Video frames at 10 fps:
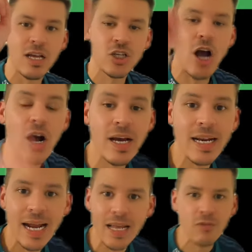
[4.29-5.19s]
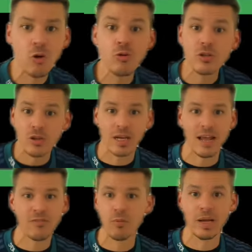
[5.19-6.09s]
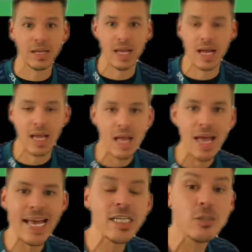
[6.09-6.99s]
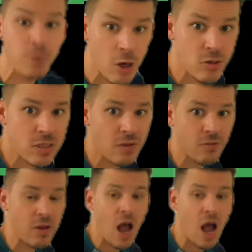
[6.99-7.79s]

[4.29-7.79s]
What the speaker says: Sharkanelli, of course, on the left wing, yeah? Explosive.